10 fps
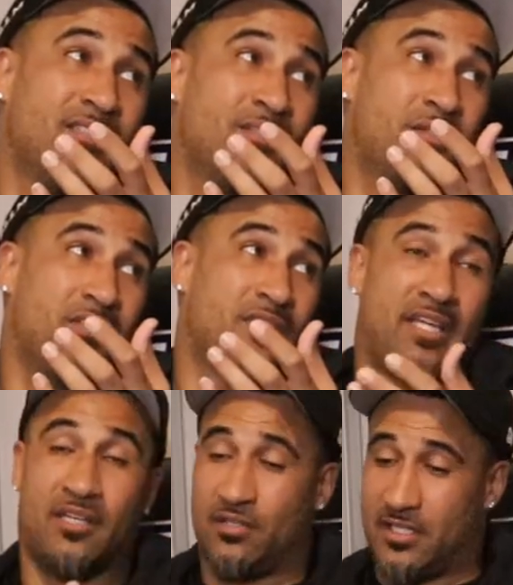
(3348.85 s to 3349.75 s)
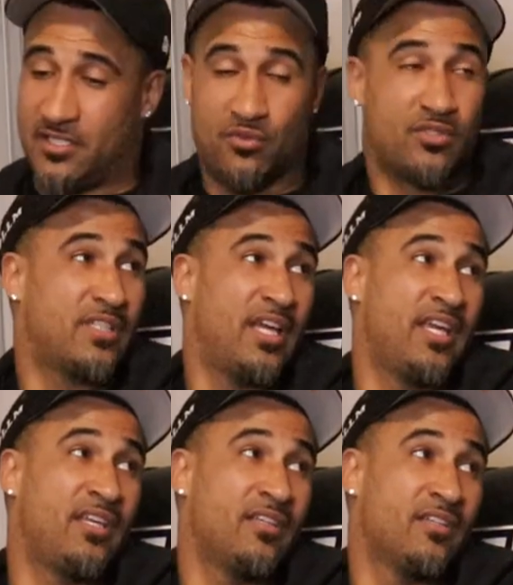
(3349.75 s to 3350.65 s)
You know they're gonna let you
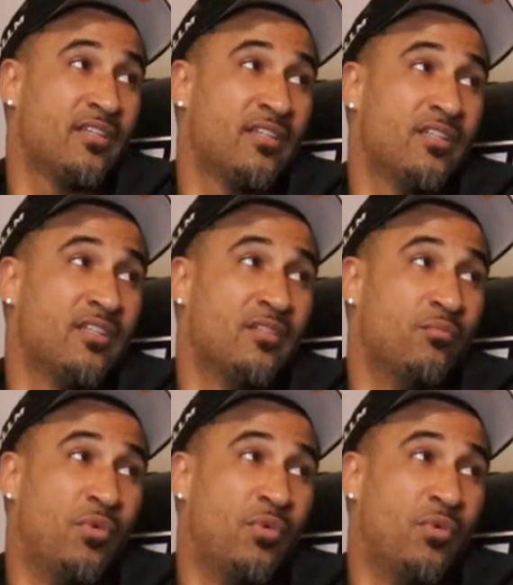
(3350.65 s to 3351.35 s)
stay. That's all it take.